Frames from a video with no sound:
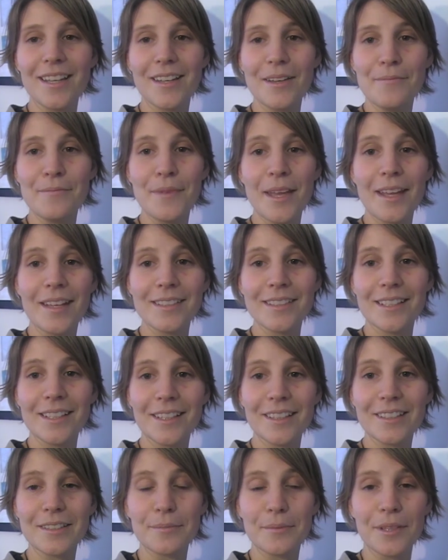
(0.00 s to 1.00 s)
amazing
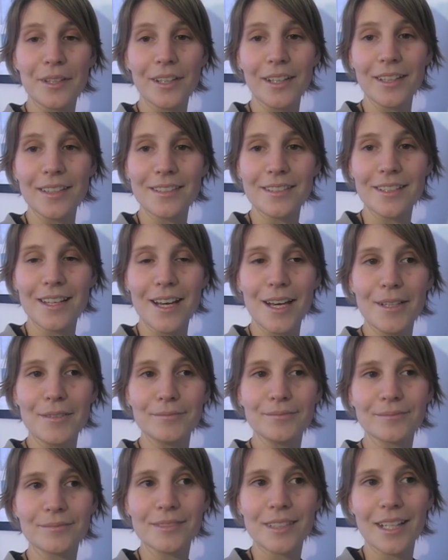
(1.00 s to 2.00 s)
experience
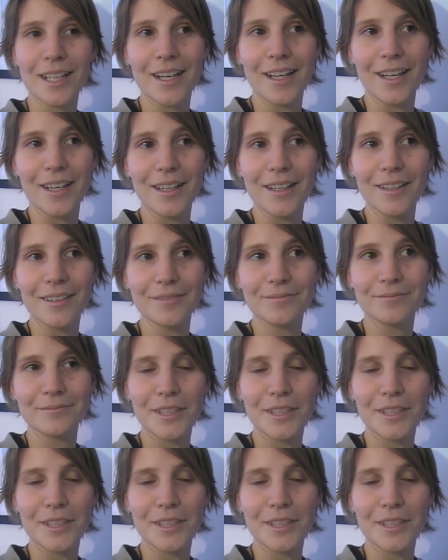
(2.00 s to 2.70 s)
a